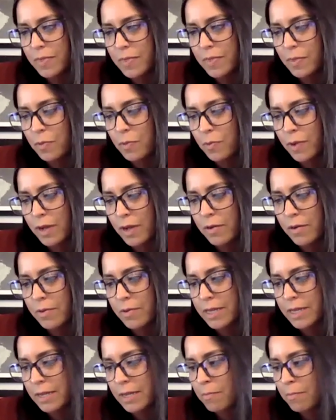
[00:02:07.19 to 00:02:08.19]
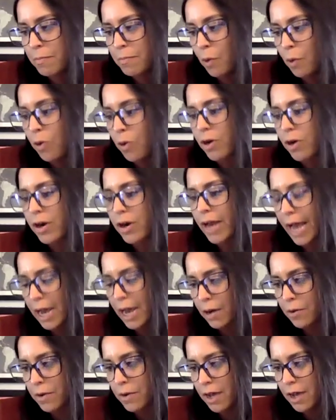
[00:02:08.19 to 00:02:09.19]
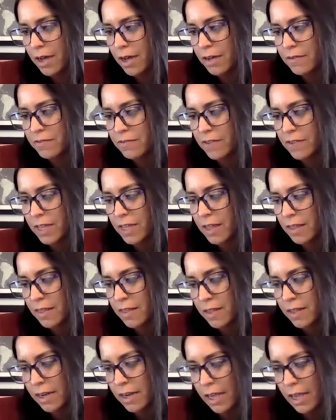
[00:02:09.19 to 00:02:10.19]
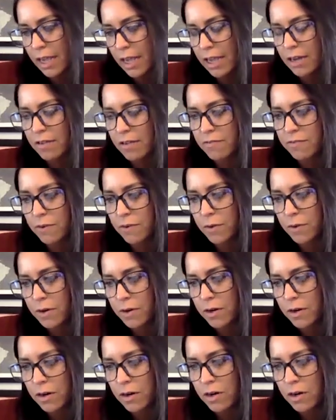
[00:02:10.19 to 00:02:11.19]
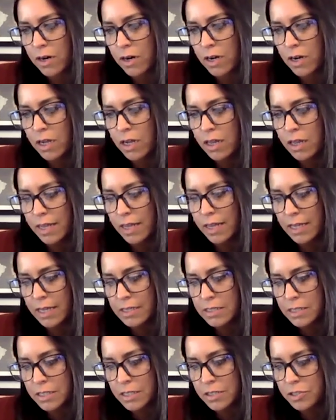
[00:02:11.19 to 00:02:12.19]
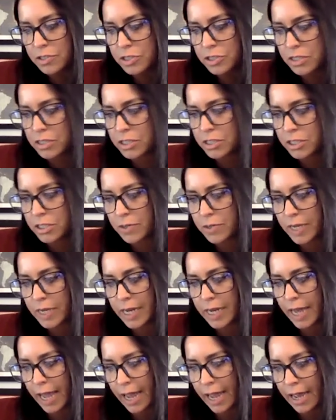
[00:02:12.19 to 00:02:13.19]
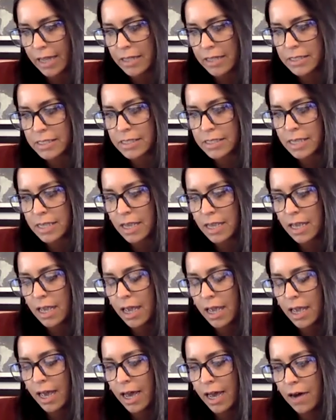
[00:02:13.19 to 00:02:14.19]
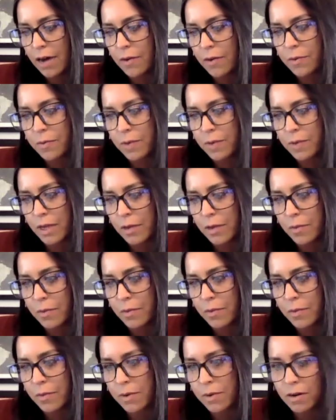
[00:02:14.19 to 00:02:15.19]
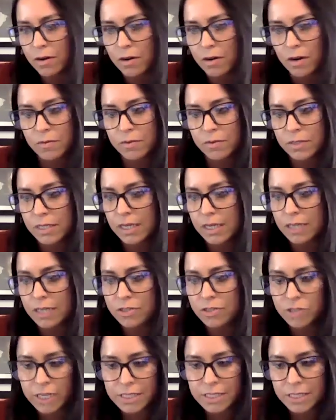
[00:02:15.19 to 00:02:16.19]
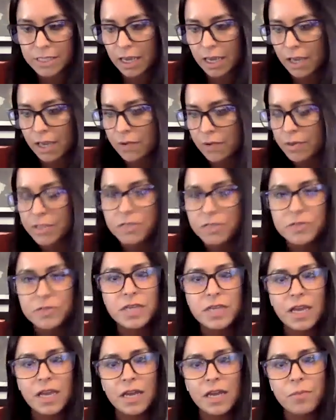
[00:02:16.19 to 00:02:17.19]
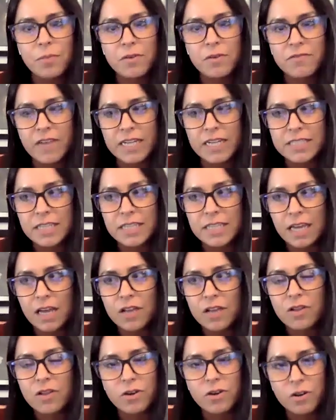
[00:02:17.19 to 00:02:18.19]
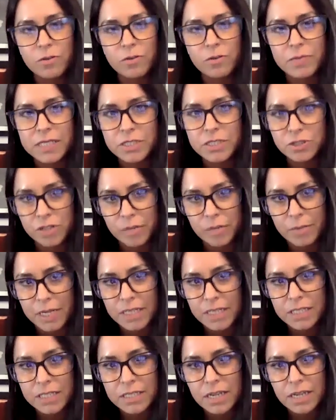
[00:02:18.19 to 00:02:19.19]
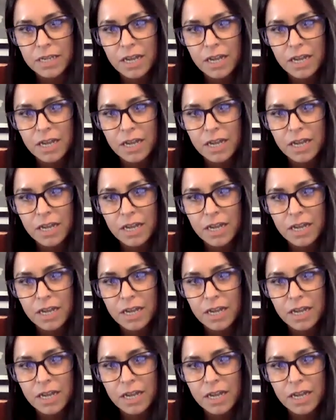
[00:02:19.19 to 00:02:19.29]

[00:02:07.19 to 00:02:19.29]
we're really born out of the need for the institution to enhance how we were really addressing, reducing, and preventing learner mistreatment,